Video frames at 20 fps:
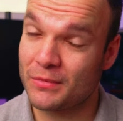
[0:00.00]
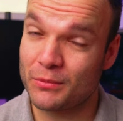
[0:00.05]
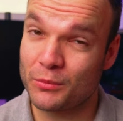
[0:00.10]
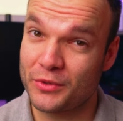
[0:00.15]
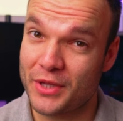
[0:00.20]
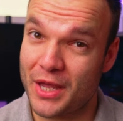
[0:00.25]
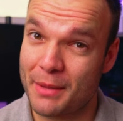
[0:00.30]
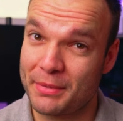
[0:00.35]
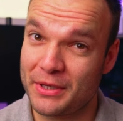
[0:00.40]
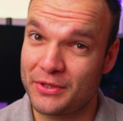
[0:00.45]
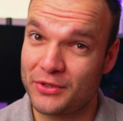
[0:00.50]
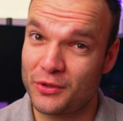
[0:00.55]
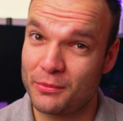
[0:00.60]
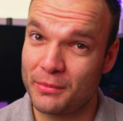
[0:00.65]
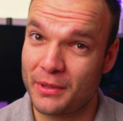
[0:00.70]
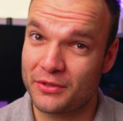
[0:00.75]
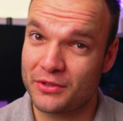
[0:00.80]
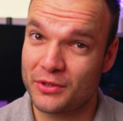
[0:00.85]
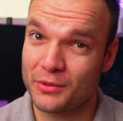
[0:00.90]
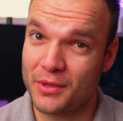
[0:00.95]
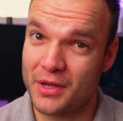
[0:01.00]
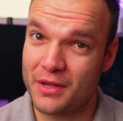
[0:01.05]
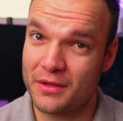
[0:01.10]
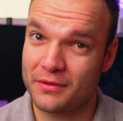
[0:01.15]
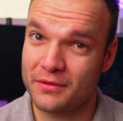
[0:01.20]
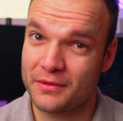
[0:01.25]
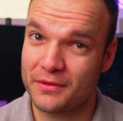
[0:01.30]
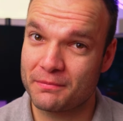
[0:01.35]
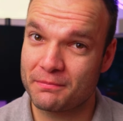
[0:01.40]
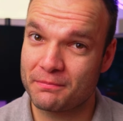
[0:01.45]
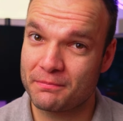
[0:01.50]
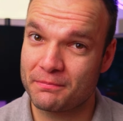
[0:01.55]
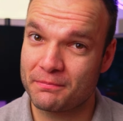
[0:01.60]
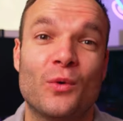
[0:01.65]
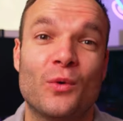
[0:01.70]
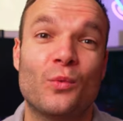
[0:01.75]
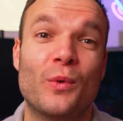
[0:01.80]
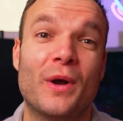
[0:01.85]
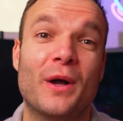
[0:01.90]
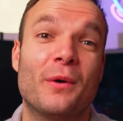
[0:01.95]
Would that be too much to ask?
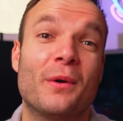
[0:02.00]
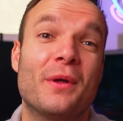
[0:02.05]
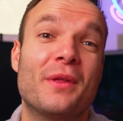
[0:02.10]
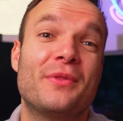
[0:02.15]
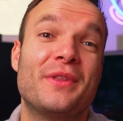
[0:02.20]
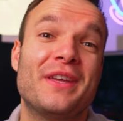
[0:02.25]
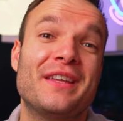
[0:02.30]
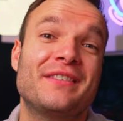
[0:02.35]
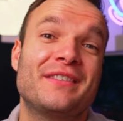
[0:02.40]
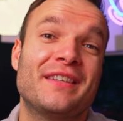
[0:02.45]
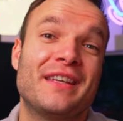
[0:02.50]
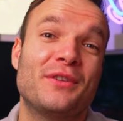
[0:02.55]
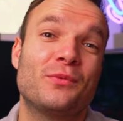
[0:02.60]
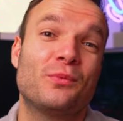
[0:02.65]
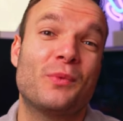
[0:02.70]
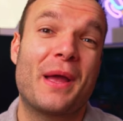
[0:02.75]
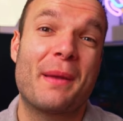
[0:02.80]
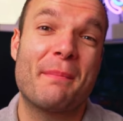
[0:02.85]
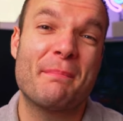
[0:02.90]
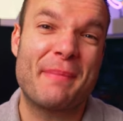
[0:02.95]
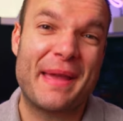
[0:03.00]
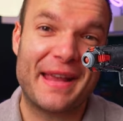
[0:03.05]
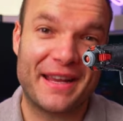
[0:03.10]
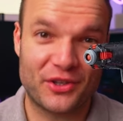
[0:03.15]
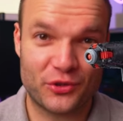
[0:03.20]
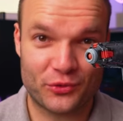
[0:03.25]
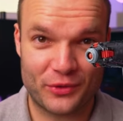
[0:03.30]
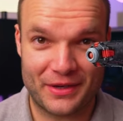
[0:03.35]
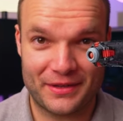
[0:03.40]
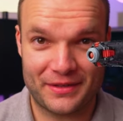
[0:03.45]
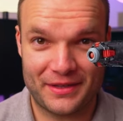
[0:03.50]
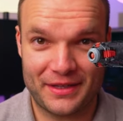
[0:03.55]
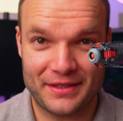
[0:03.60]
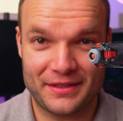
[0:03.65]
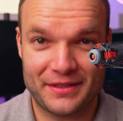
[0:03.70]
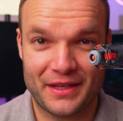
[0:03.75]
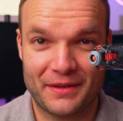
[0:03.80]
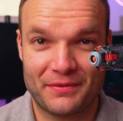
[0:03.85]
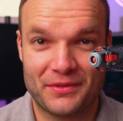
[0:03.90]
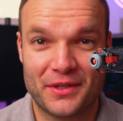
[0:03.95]
Well, this is where Megatrend
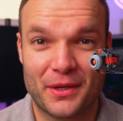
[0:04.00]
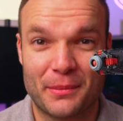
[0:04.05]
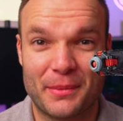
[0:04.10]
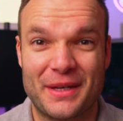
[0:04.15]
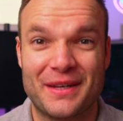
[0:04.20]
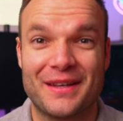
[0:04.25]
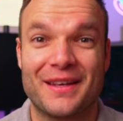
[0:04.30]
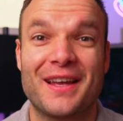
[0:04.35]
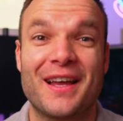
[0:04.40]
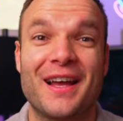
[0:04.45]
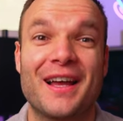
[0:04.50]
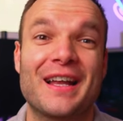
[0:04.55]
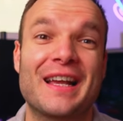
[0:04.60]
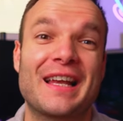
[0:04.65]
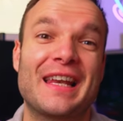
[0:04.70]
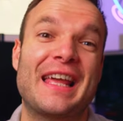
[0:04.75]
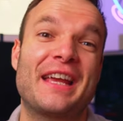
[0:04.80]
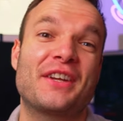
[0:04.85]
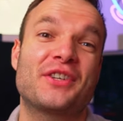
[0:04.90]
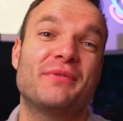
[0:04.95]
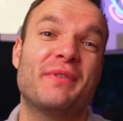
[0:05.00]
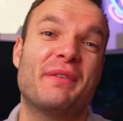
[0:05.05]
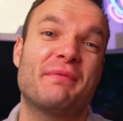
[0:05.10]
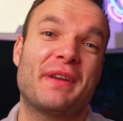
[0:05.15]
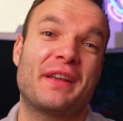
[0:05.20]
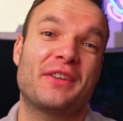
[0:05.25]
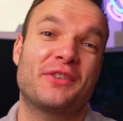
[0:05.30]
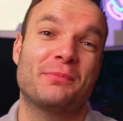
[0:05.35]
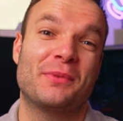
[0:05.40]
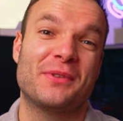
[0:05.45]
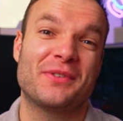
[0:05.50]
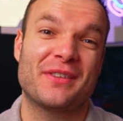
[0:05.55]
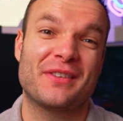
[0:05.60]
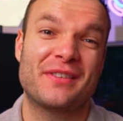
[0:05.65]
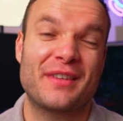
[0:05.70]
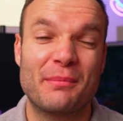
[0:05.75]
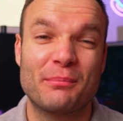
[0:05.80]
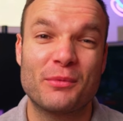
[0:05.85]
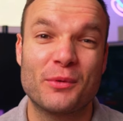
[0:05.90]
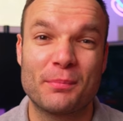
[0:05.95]
ETFs come in, a collection of investments
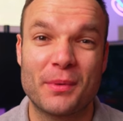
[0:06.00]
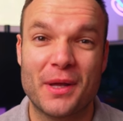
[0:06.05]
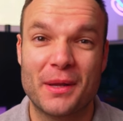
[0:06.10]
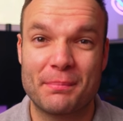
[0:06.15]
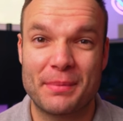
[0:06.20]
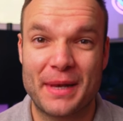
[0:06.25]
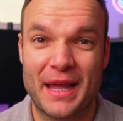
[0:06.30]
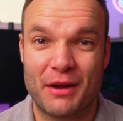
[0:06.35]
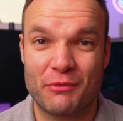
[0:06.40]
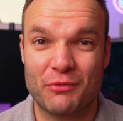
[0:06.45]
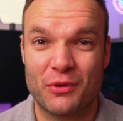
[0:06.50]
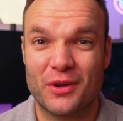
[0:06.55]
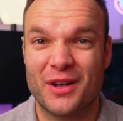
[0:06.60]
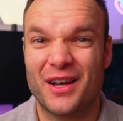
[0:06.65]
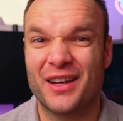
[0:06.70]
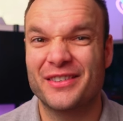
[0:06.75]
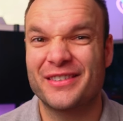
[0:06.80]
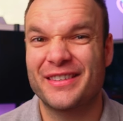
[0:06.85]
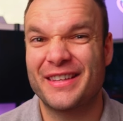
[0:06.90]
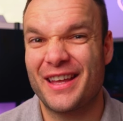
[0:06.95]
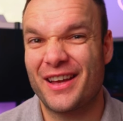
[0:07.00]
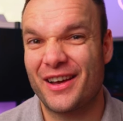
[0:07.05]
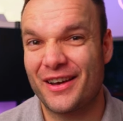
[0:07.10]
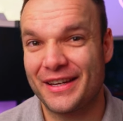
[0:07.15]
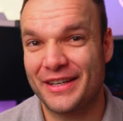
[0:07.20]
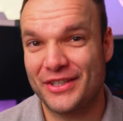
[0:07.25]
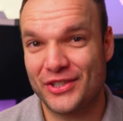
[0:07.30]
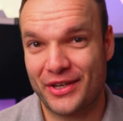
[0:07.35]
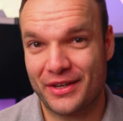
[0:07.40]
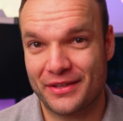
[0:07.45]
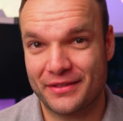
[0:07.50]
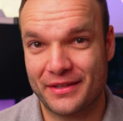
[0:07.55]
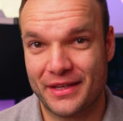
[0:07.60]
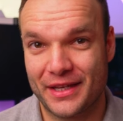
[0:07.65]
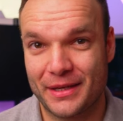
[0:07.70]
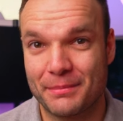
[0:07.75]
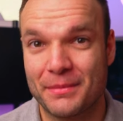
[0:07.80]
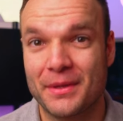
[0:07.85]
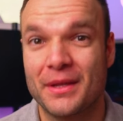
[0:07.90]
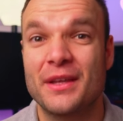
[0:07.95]
assembled by BlackRock under their iShares
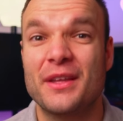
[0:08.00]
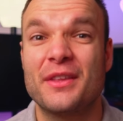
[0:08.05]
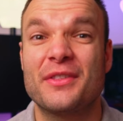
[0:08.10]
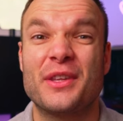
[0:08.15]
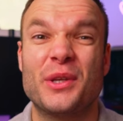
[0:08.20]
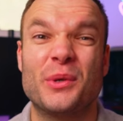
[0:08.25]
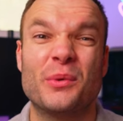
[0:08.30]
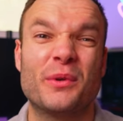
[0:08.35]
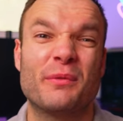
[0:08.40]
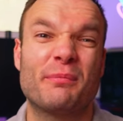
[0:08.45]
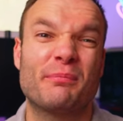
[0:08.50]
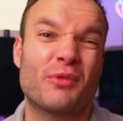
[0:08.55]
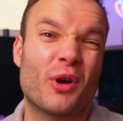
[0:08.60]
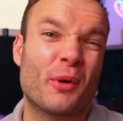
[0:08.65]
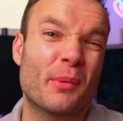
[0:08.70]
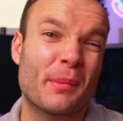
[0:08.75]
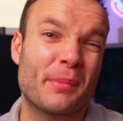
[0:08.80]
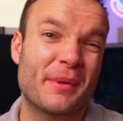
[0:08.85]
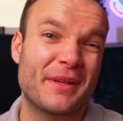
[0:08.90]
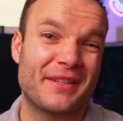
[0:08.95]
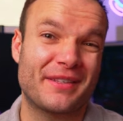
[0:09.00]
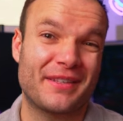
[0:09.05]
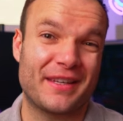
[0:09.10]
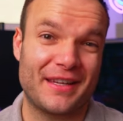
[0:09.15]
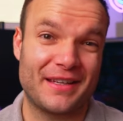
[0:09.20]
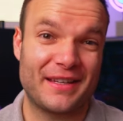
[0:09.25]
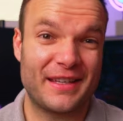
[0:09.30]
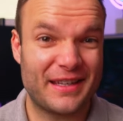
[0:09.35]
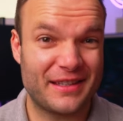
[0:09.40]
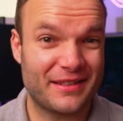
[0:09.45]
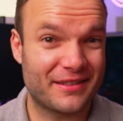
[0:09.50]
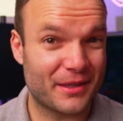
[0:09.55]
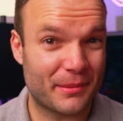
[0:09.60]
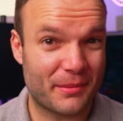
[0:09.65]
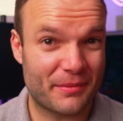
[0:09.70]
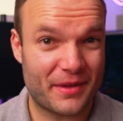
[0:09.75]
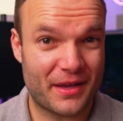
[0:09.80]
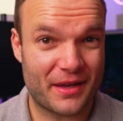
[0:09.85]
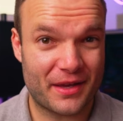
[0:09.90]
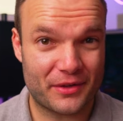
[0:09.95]
name that you would have probably seen in some
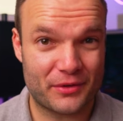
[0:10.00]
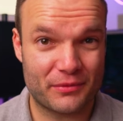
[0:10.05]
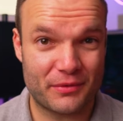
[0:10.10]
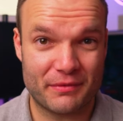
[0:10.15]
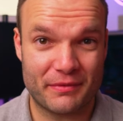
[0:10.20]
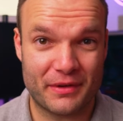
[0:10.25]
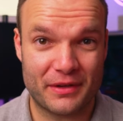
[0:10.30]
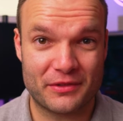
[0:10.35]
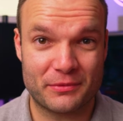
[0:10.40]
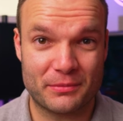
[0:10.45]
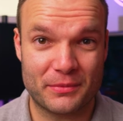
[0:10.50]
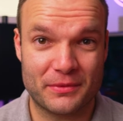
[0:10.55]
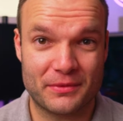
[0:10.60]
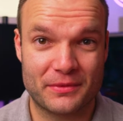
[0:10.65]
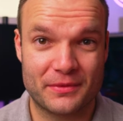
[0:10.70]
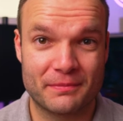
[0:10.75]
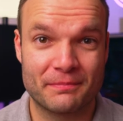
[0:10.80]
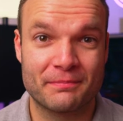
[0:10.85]
of their other investments.